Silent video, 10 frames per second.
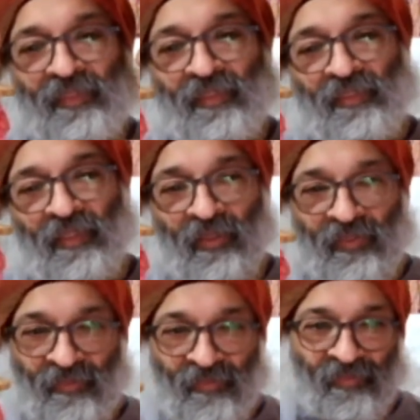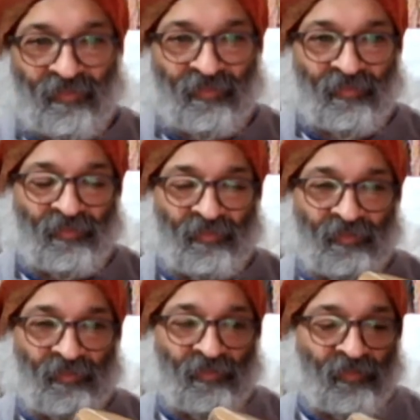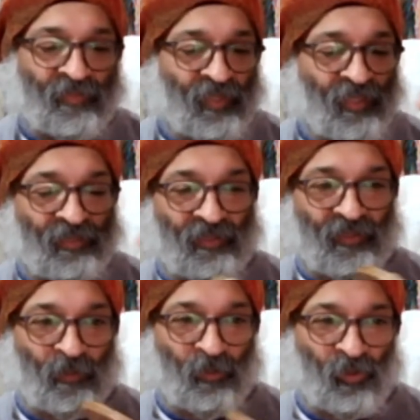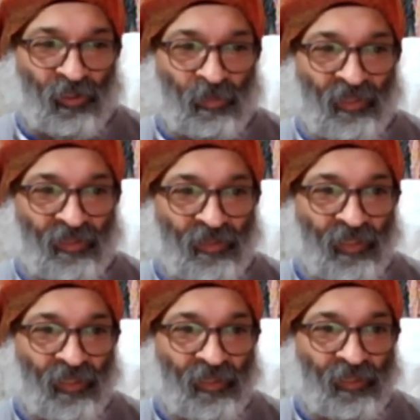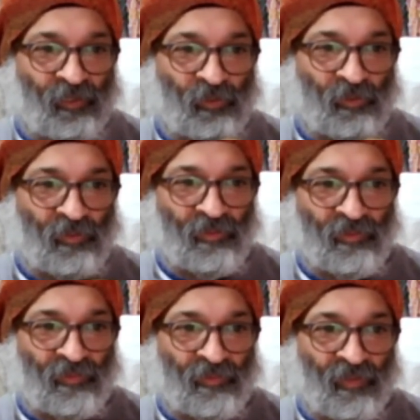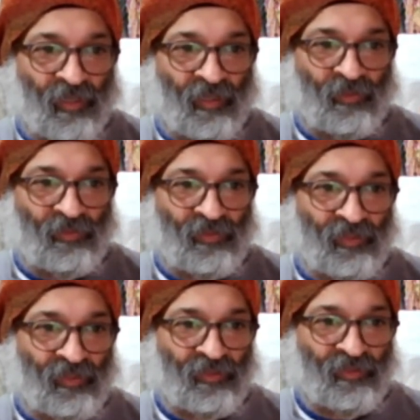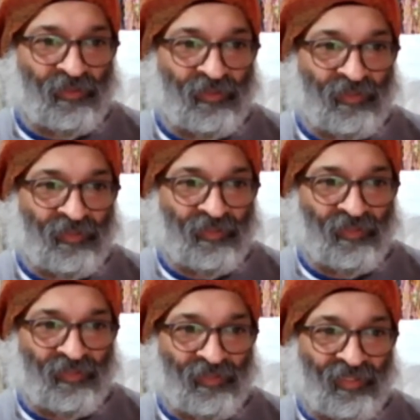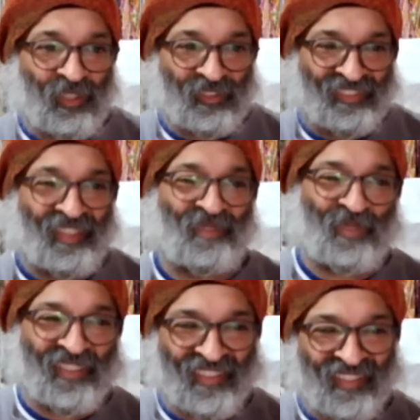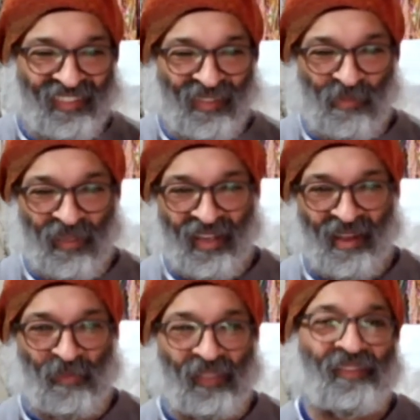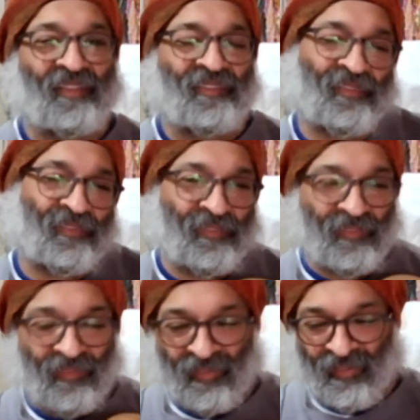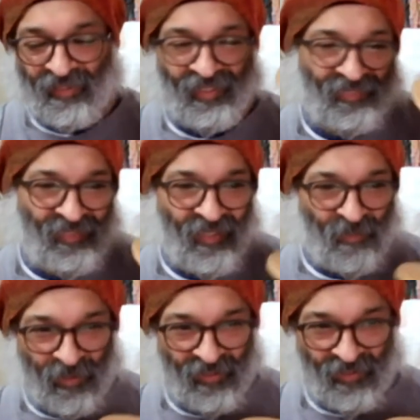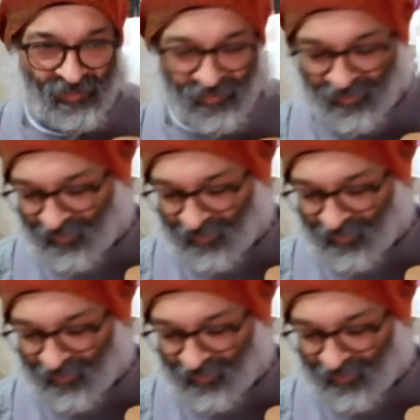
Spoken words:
So it's supposed to be 32 ounce. Sunburnt a little, but happy. That's good. It's sunburnt. It's good.